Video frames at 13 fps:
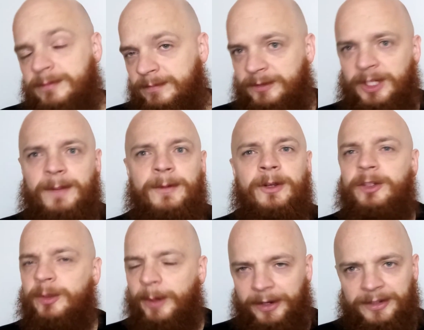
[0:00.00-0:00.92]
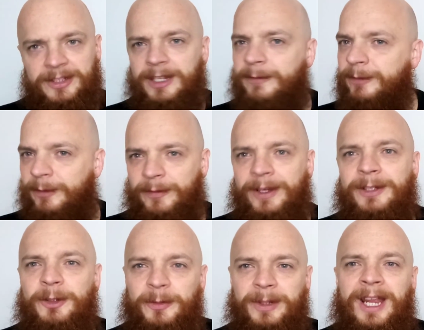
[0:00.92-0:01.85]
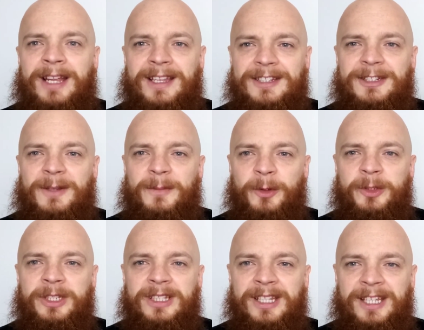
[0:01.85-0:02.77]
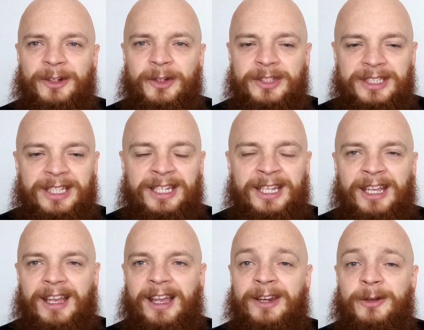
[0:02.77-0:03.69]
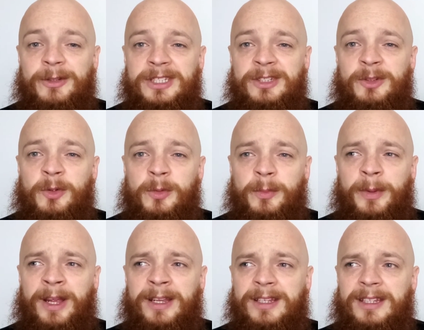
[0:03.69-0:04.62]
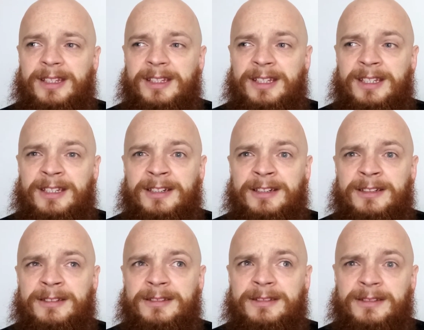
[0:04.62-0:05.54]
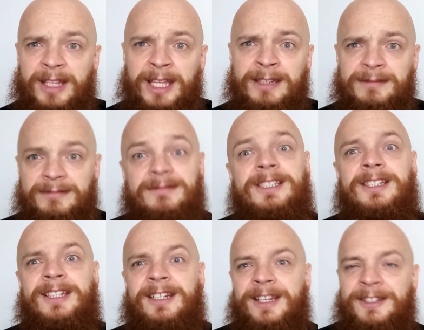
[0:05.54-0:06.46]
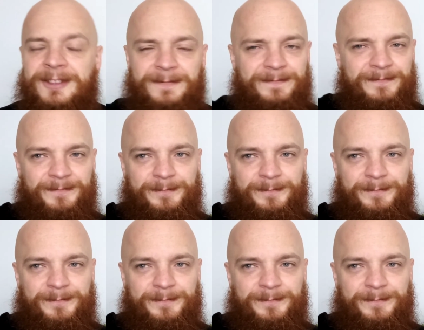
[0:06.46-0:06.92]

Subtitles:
check me out on Twitter and stuff. You'll find out when that gets uploaded later on today, and I'll see you back here then. See you later, guys.